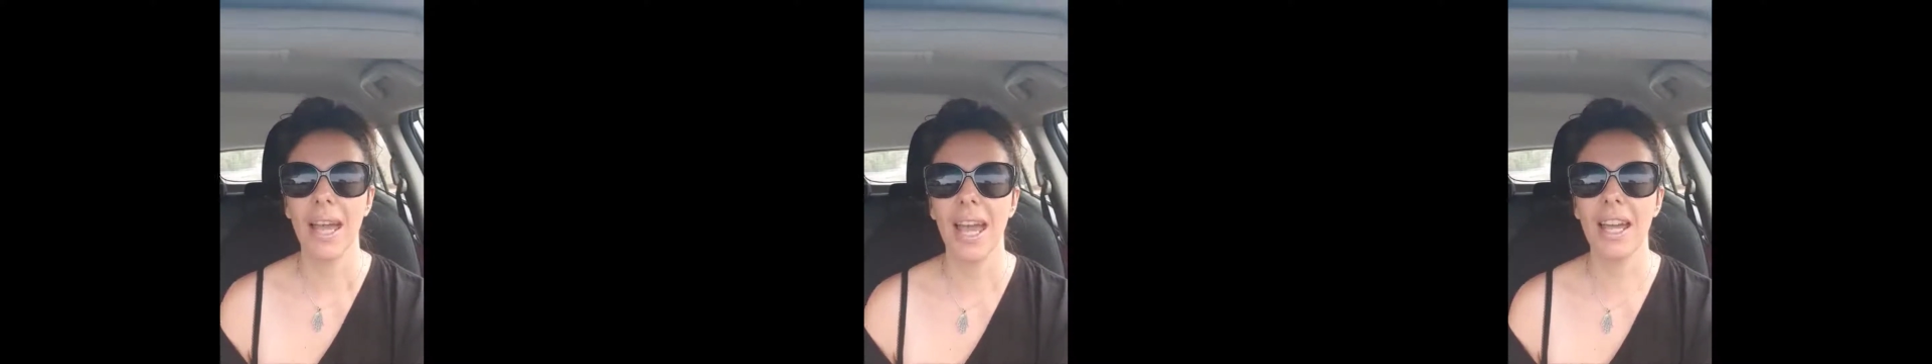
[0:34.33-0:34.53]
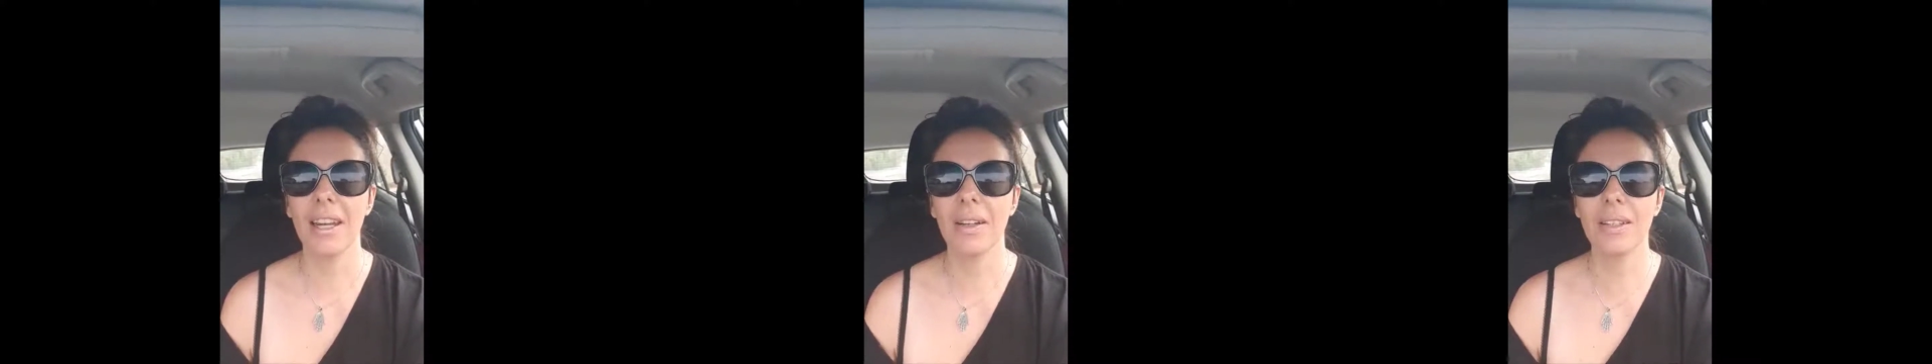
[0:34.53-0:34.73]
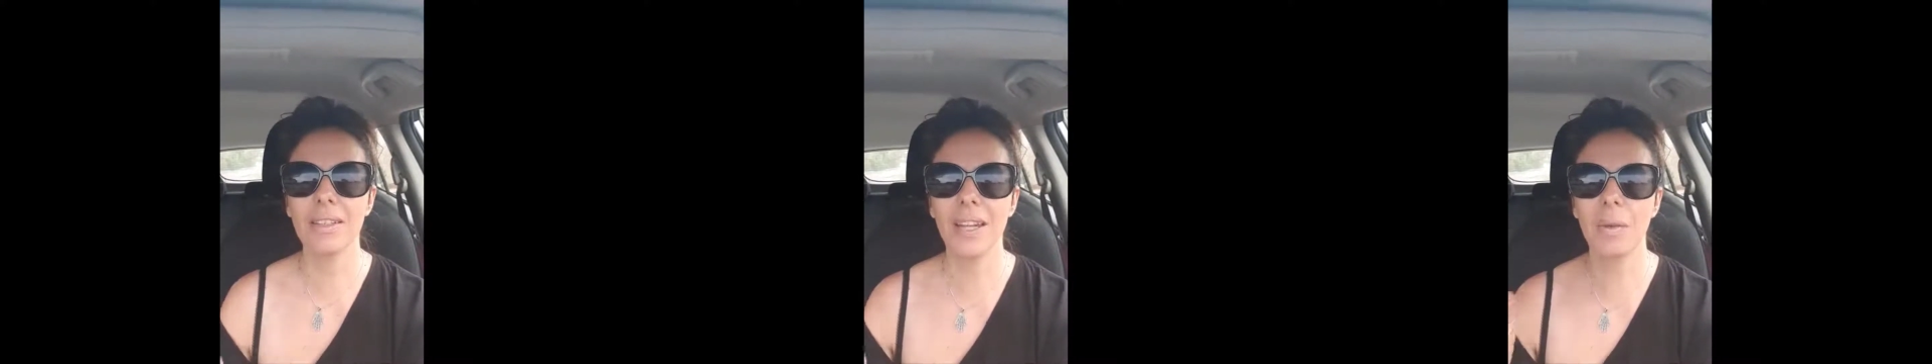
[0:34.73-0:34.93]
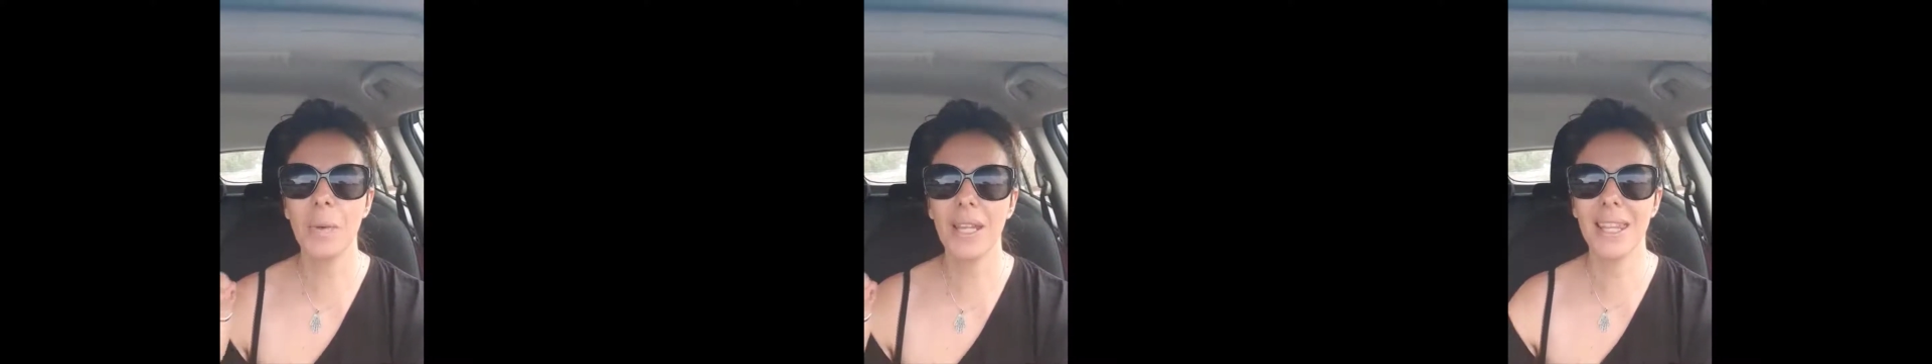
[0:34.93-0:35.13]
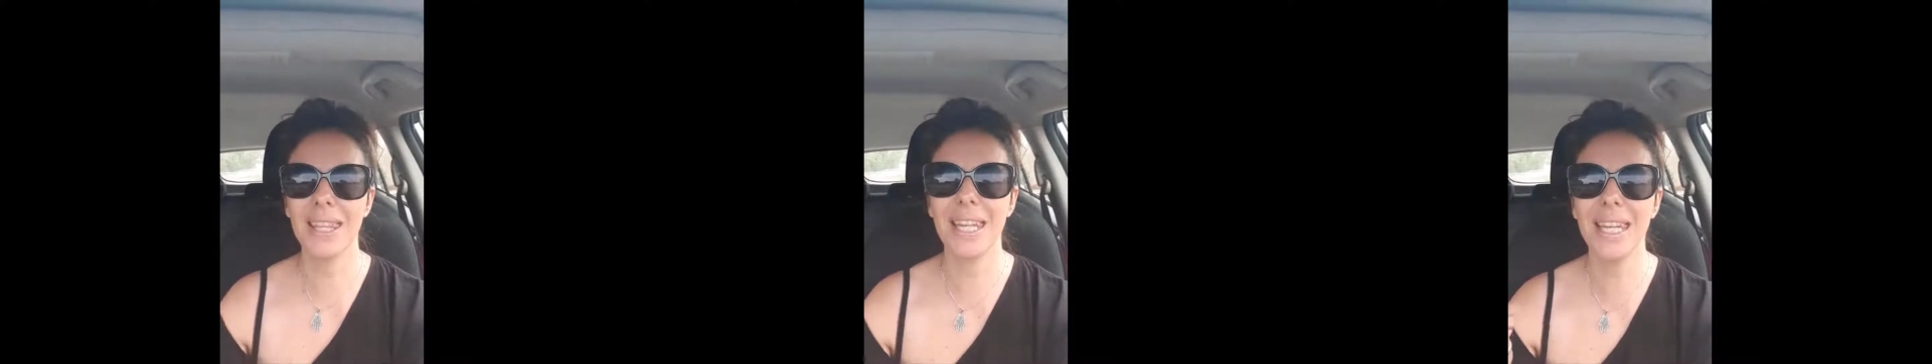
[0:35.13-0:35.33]
And it's like
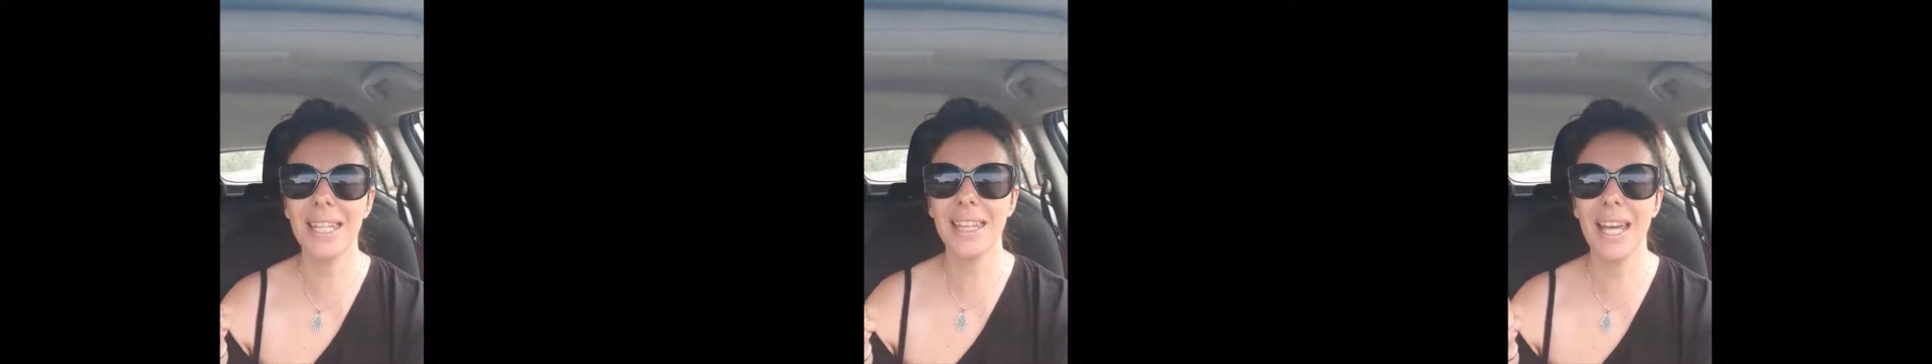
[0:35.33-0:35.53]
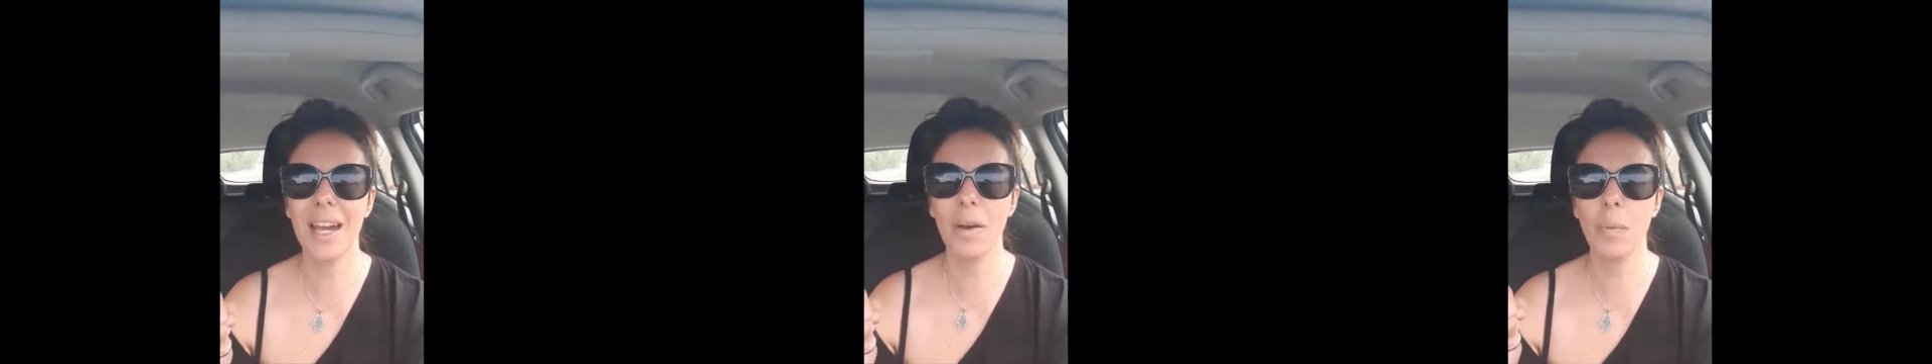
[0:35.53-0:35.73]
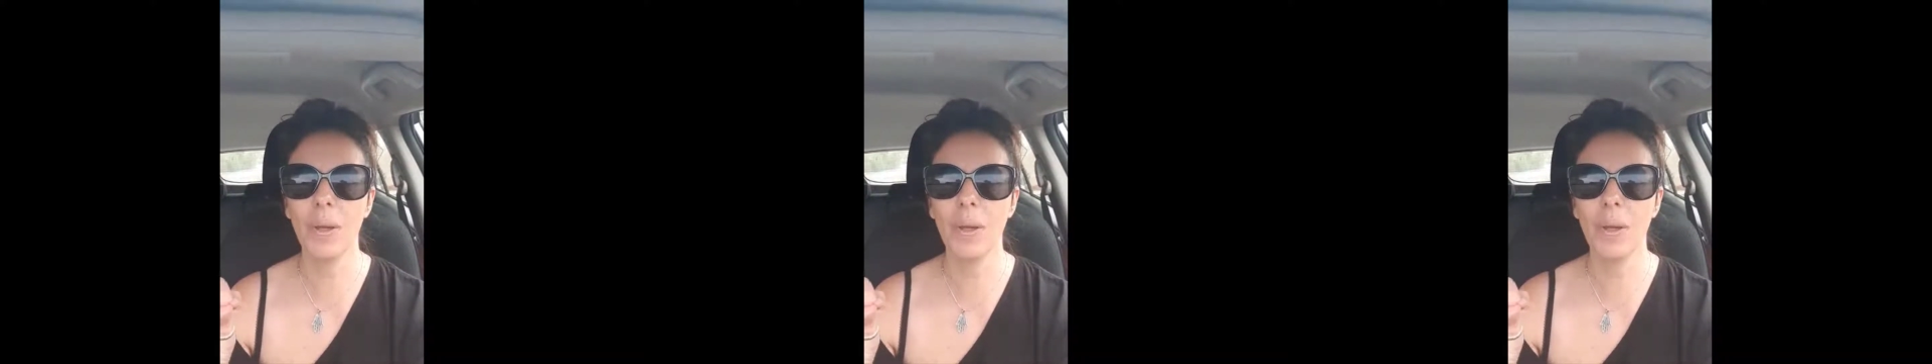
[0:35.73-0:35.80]
we think that